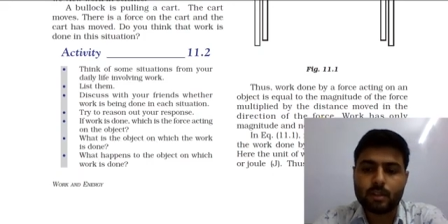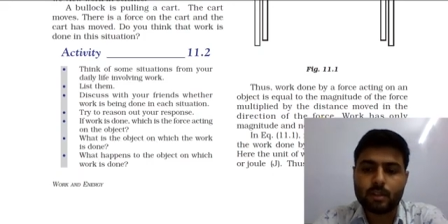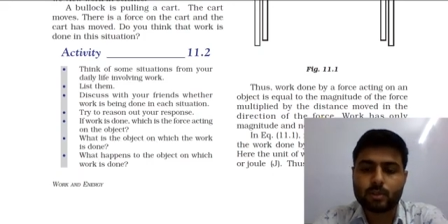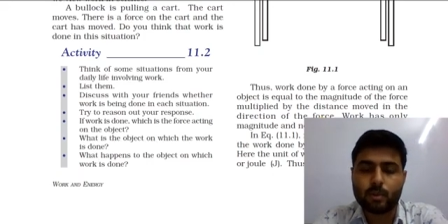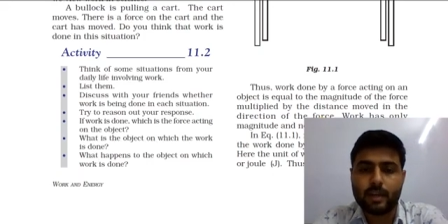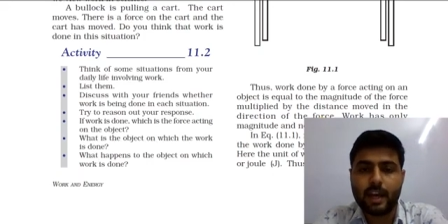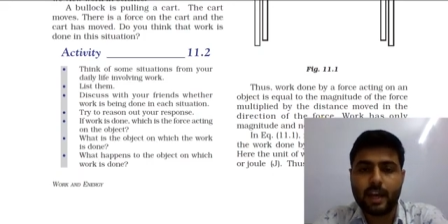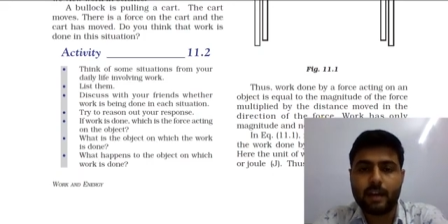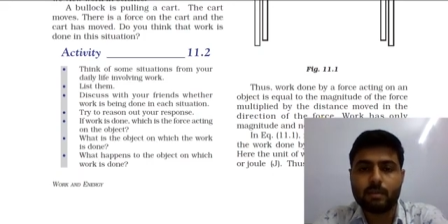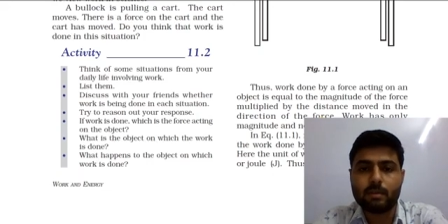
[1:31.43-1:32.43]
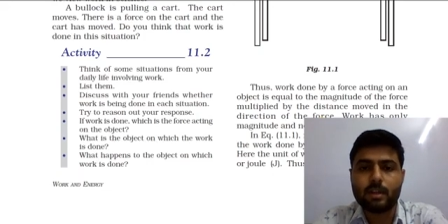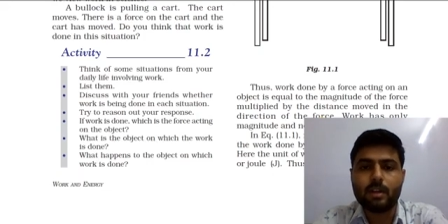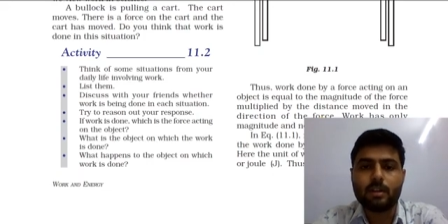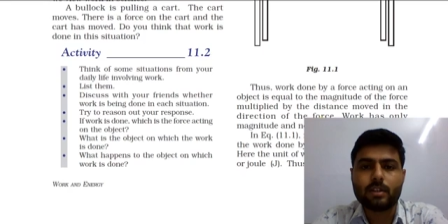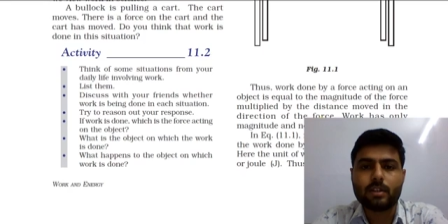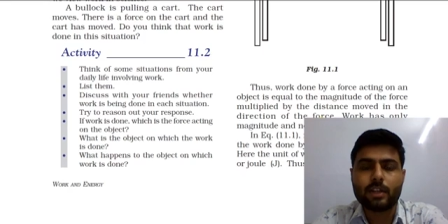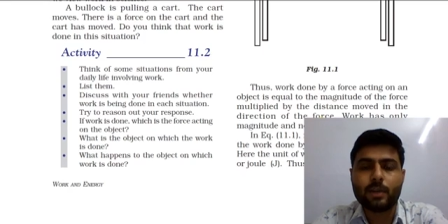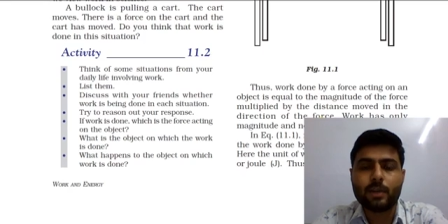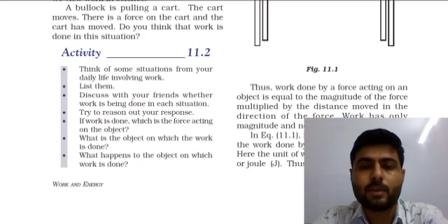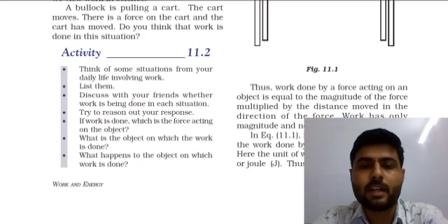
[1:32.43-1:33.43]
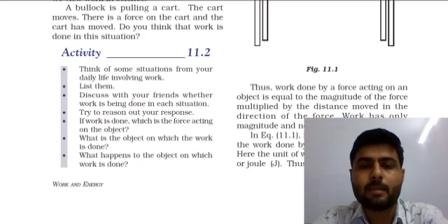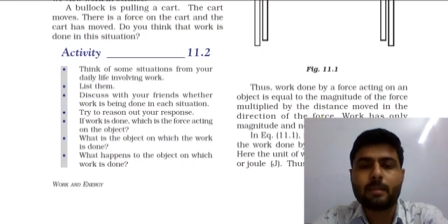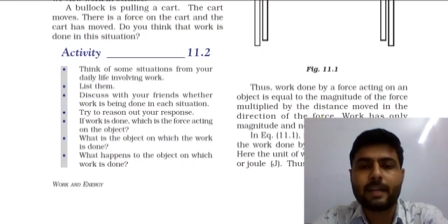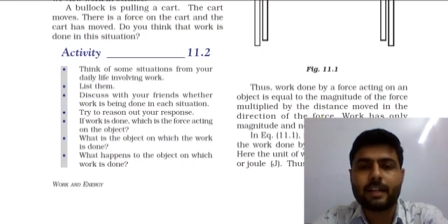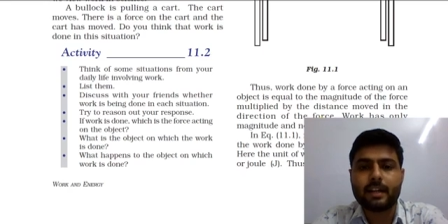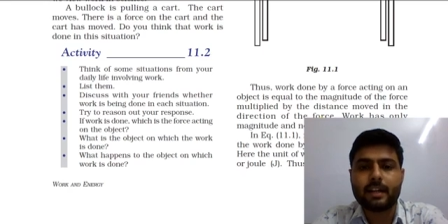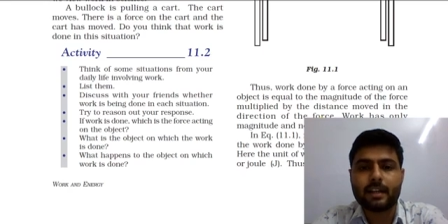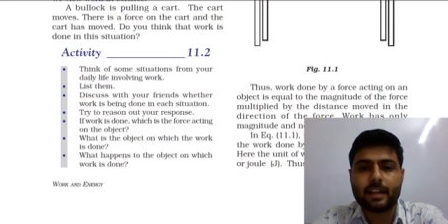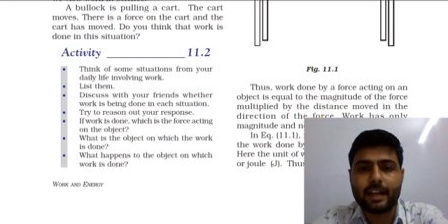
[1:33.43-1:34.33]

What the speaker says: So we have Newton meter